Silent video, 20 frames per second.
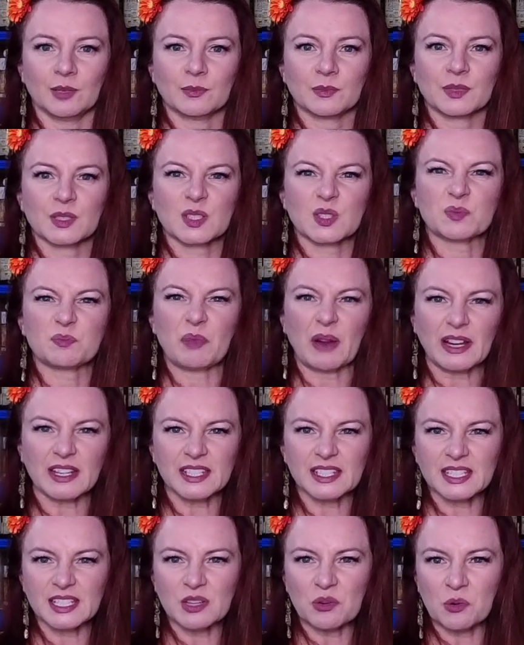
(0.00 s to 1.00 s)

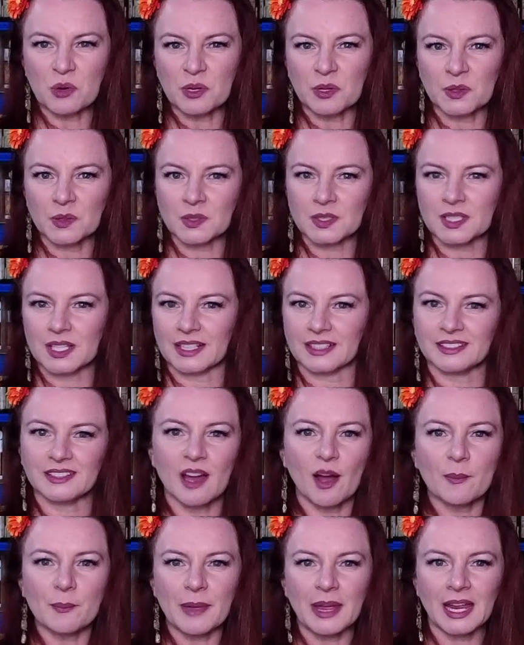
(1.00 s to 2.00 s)
spicy oils like
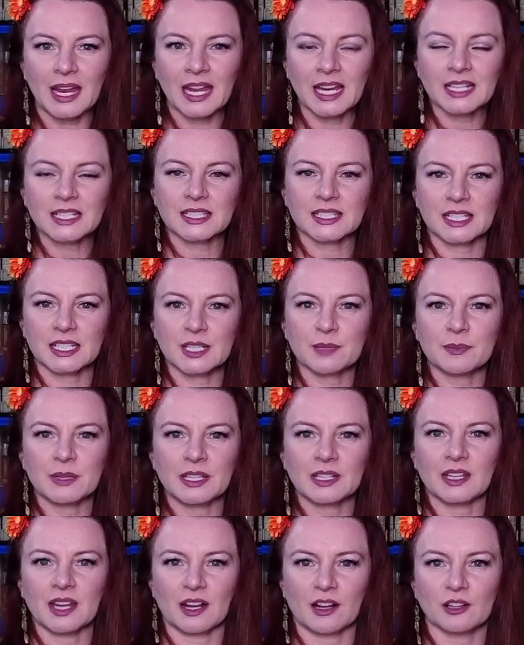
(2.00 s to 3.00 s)
nutmeg,
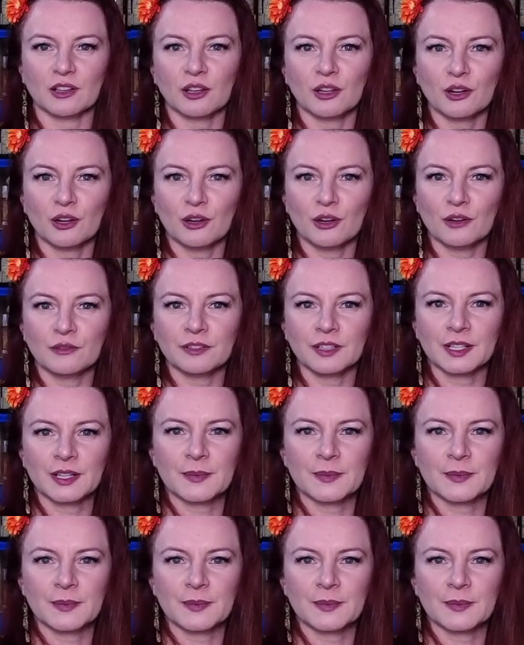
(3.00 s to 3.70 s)
cinnamon, and clove.